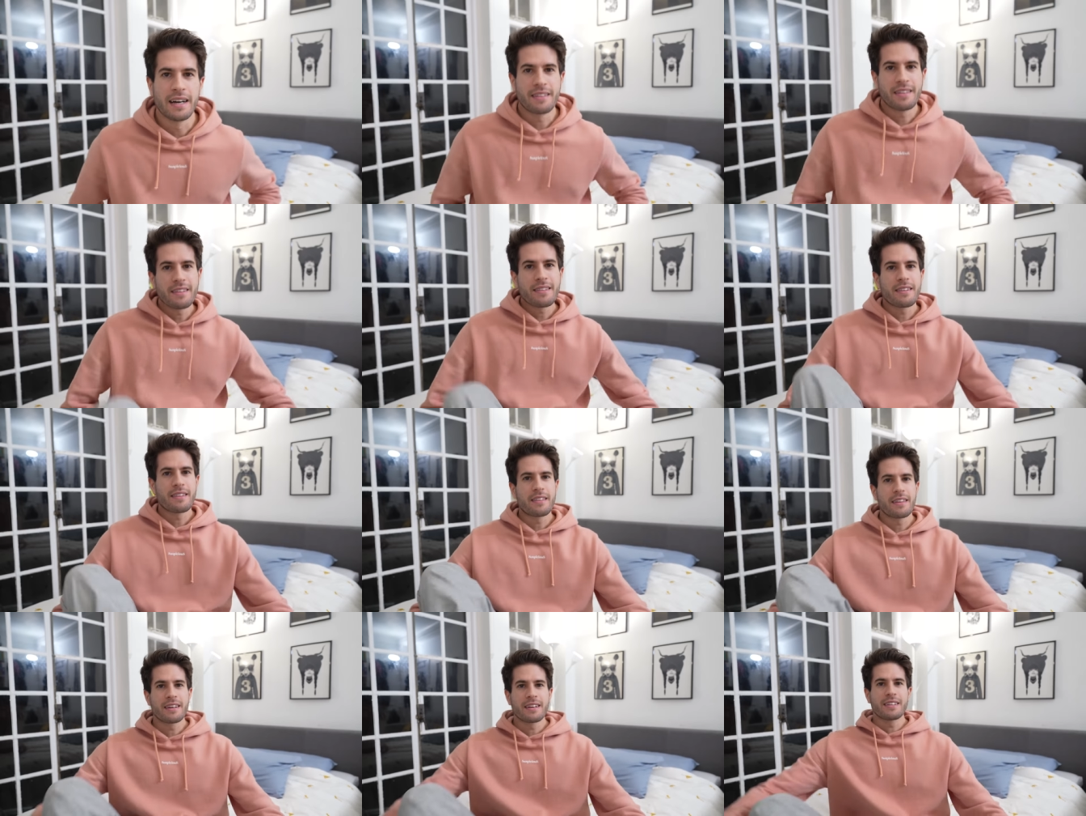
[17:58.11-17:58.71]
I think the
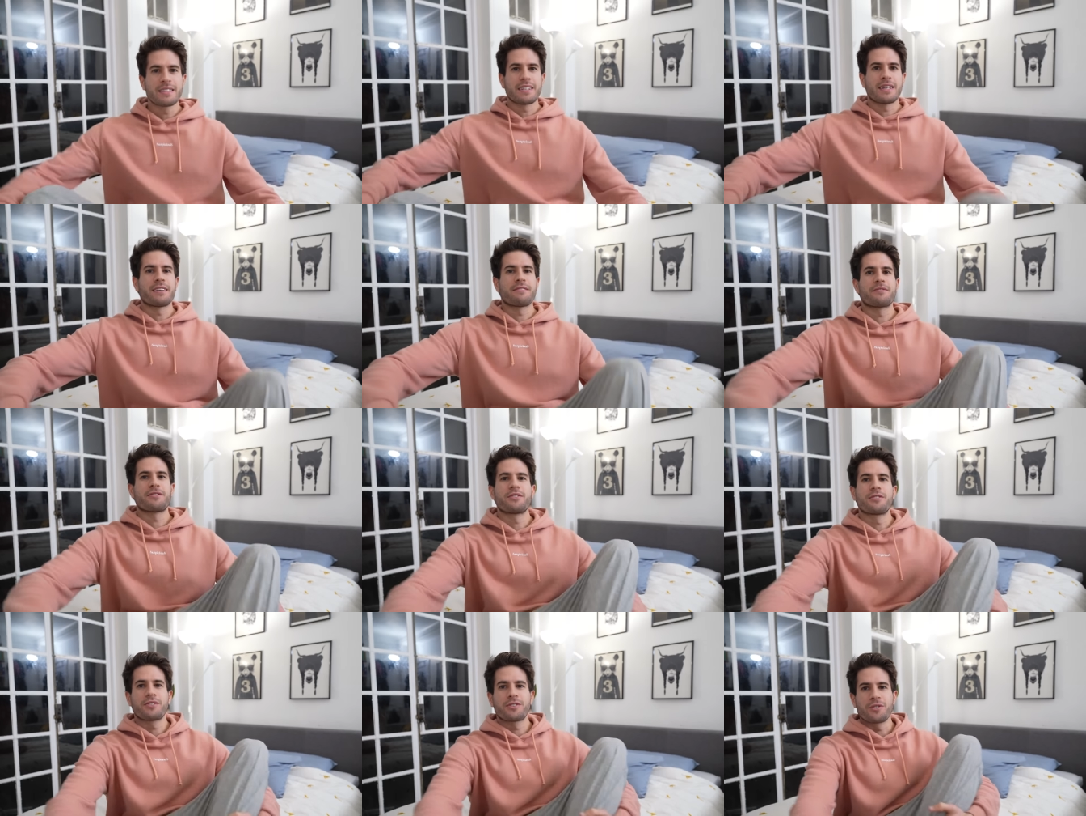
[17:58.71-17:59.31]
thing is,
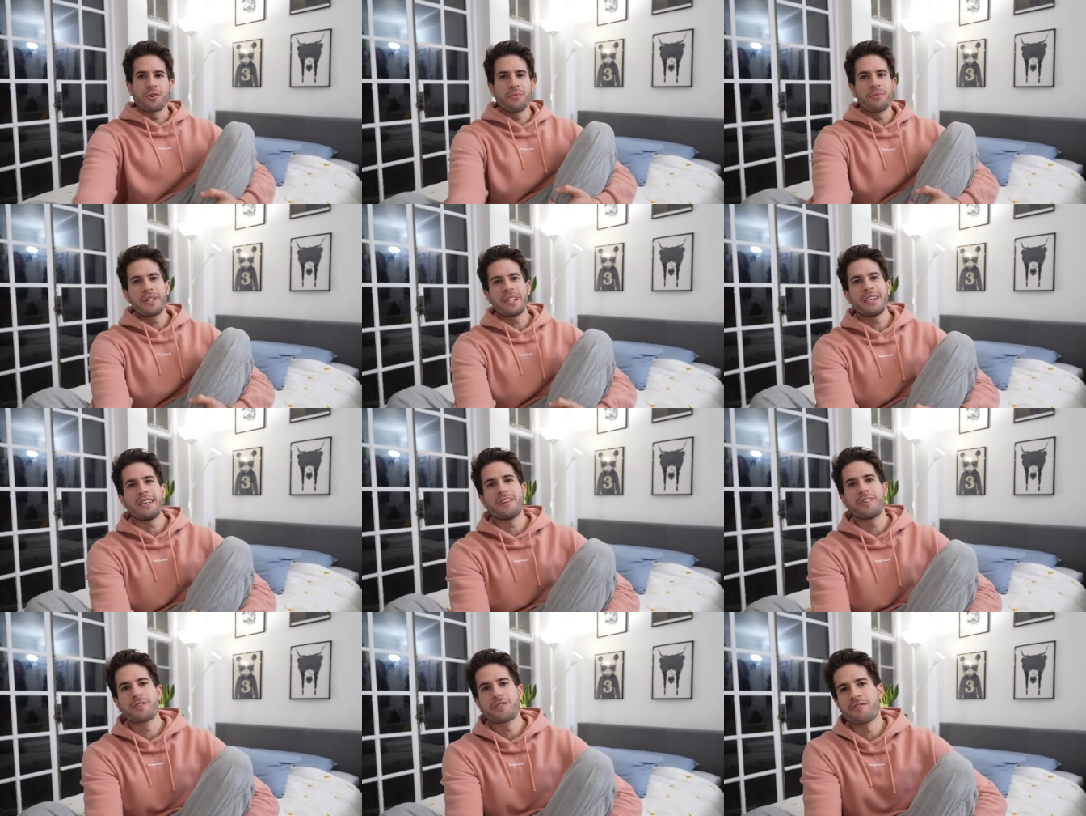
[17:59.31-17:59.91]
after so many
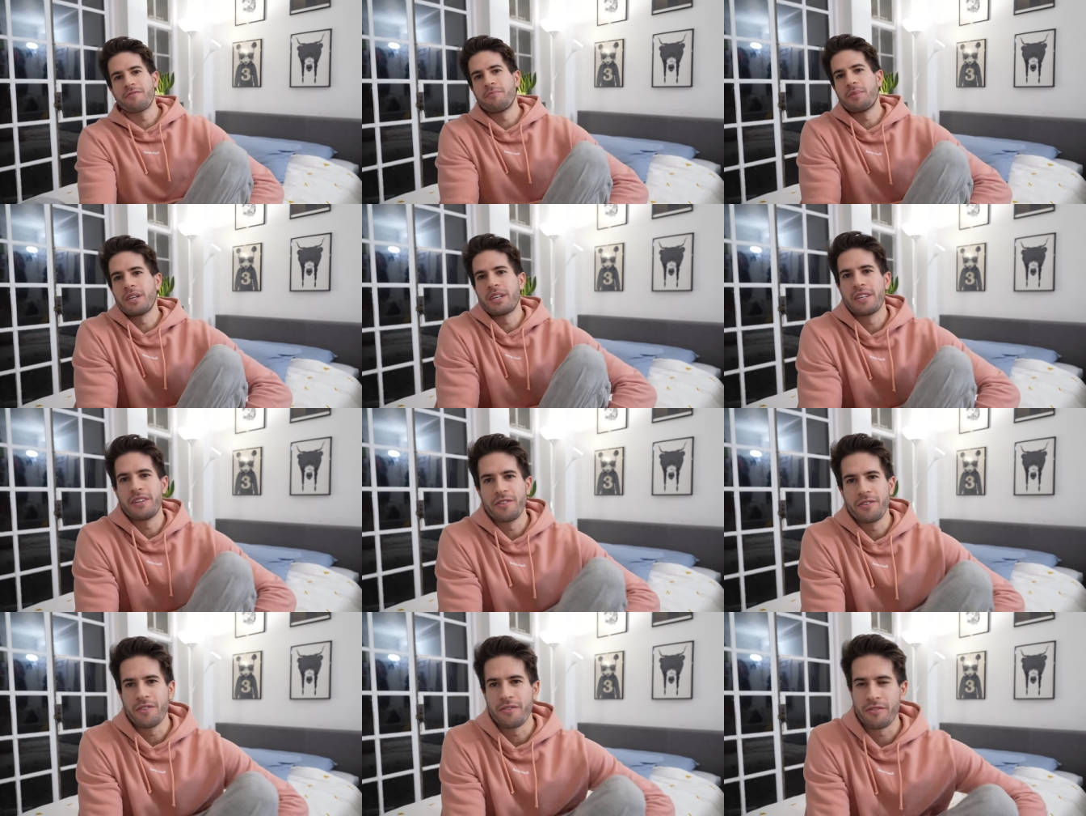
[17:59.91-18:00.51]
years of being
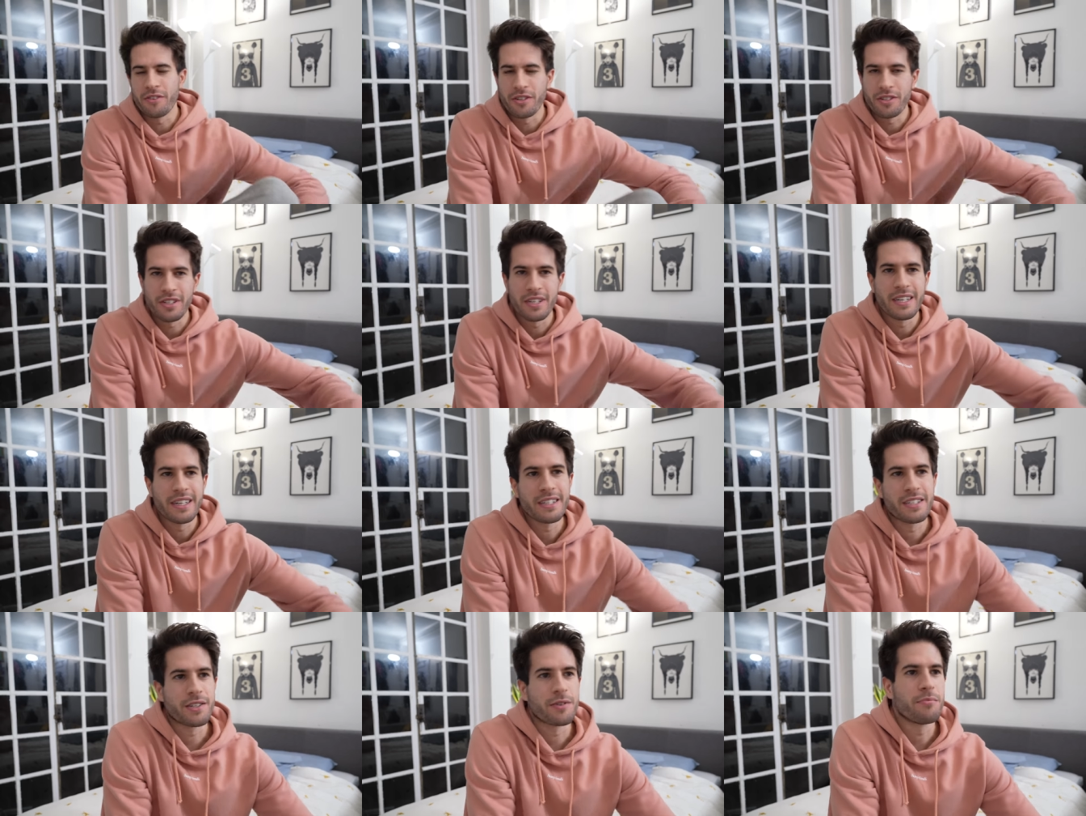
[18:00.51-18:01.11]
in
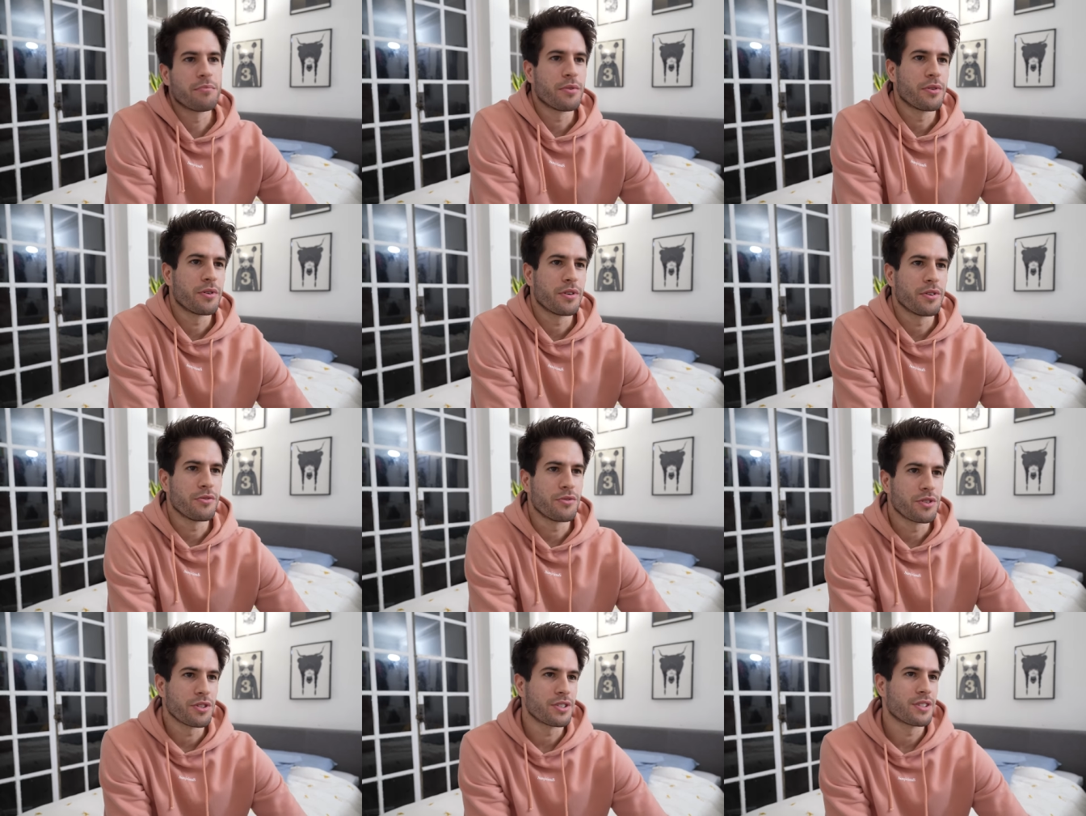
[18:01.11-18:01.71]
university, at some point
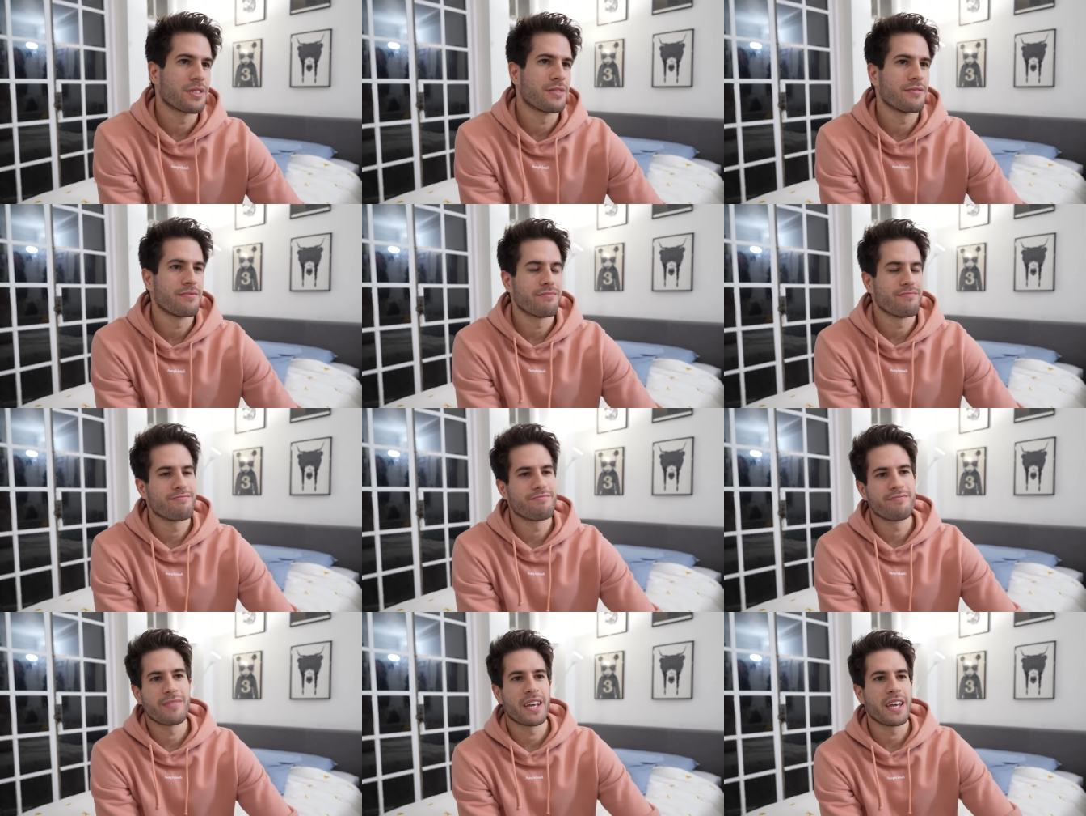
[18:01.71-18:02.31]
you just
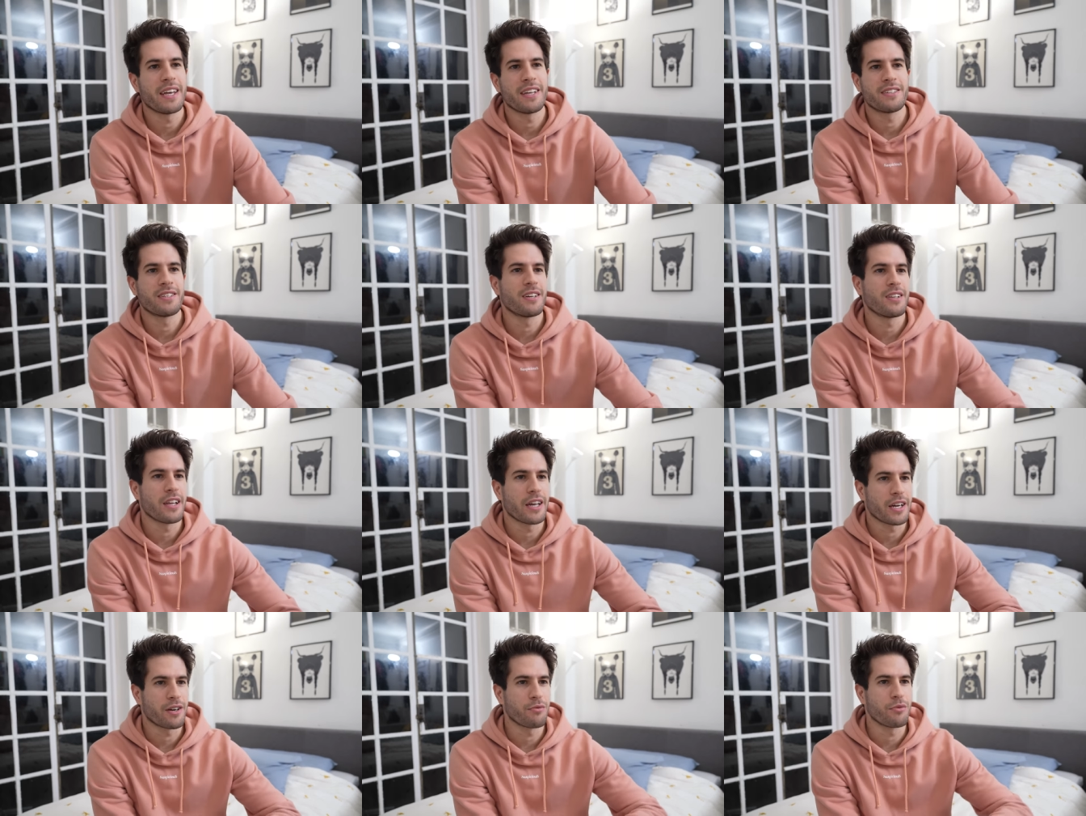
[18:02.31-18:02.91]
hit a
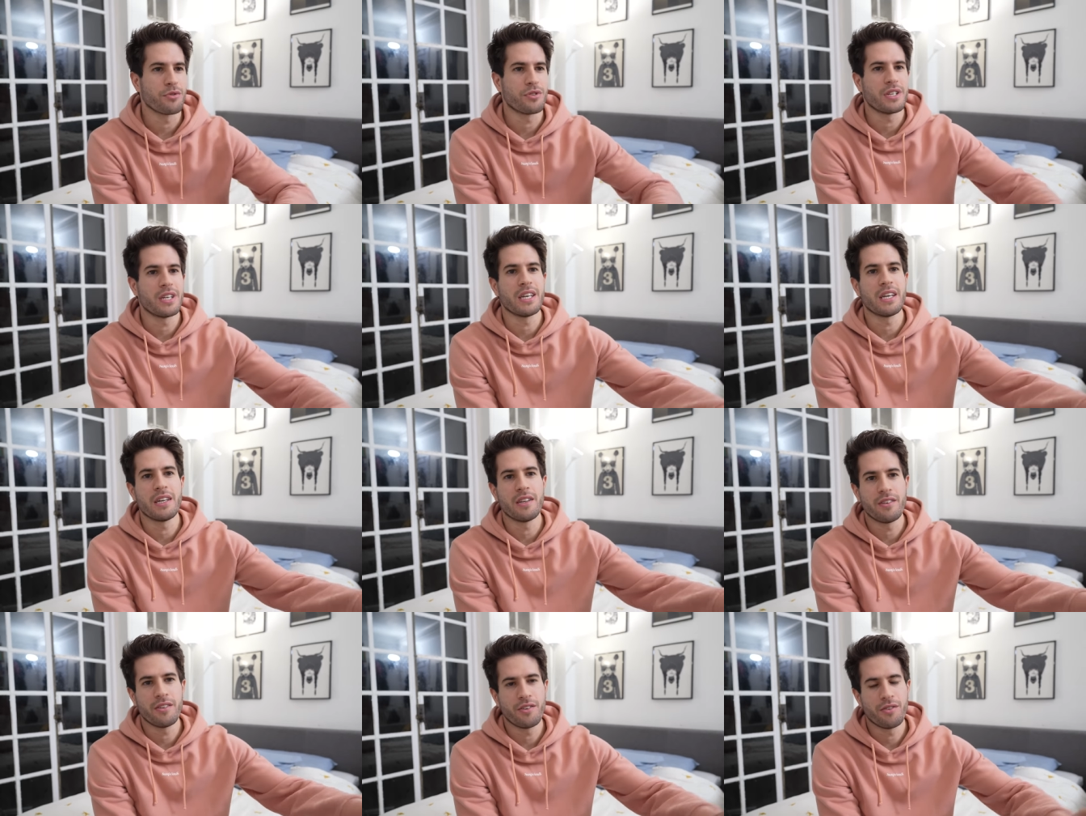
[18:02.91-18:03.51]
like
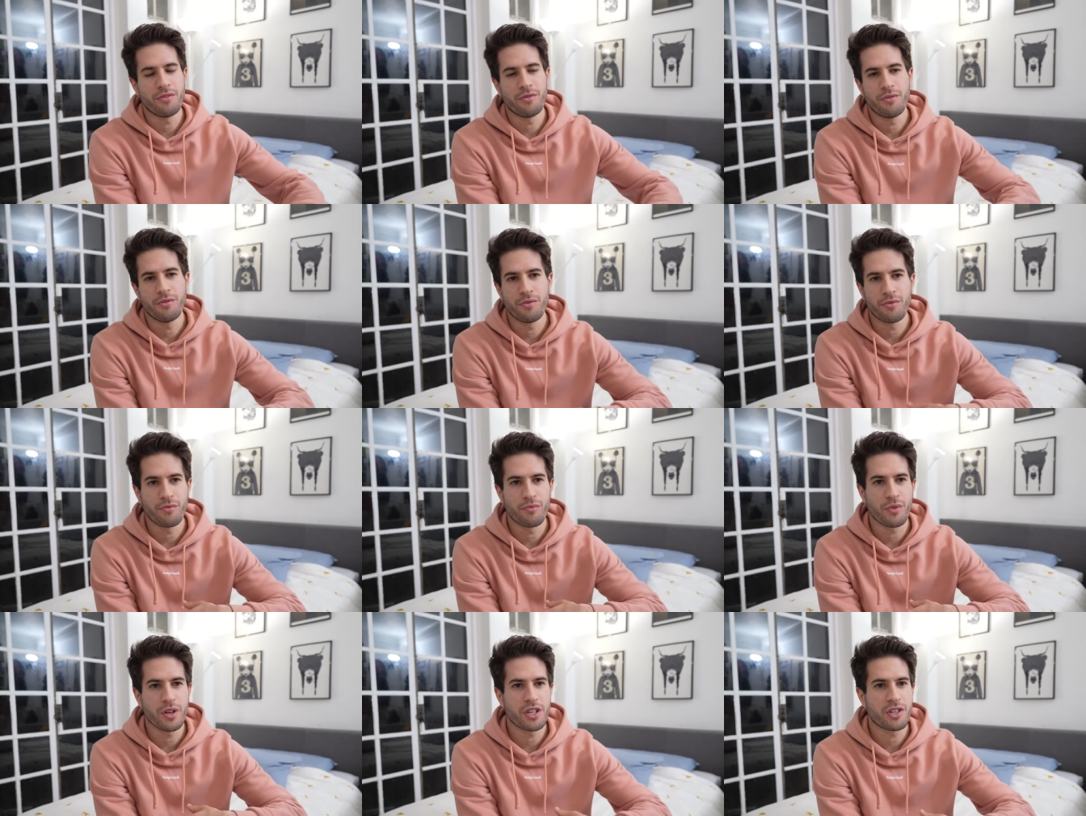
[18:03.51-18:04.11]
routine, you
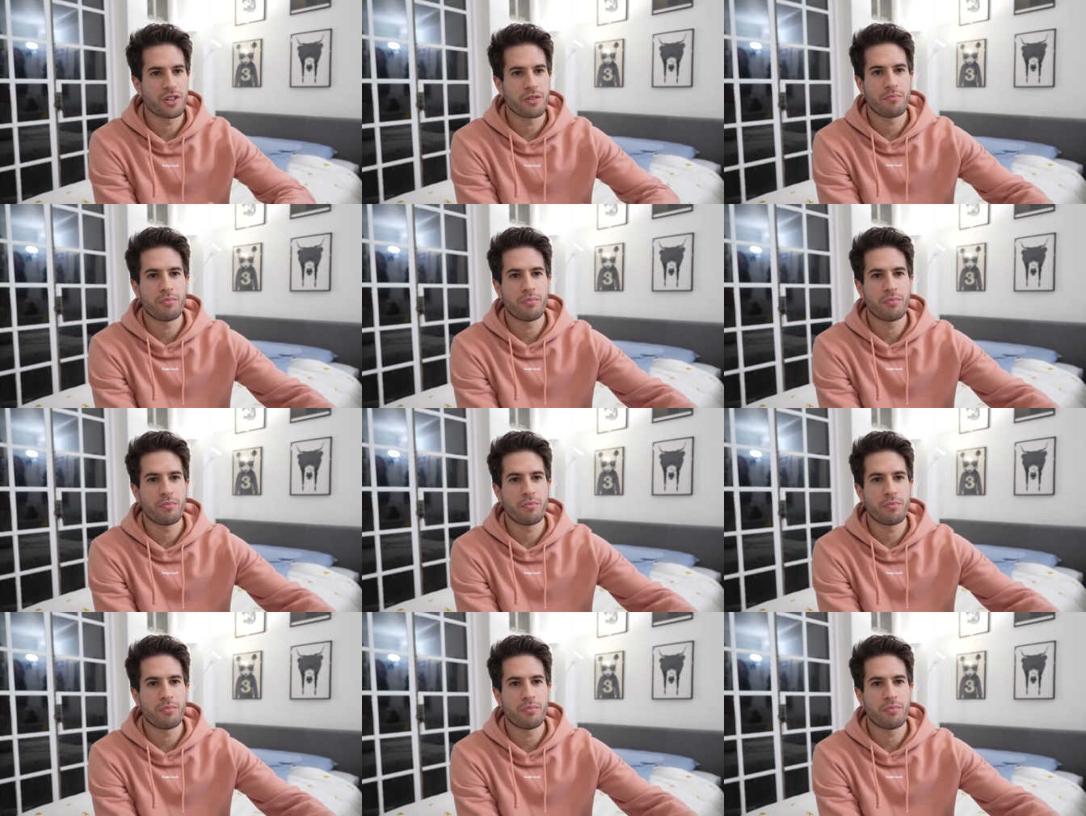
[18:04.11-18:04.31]
reach a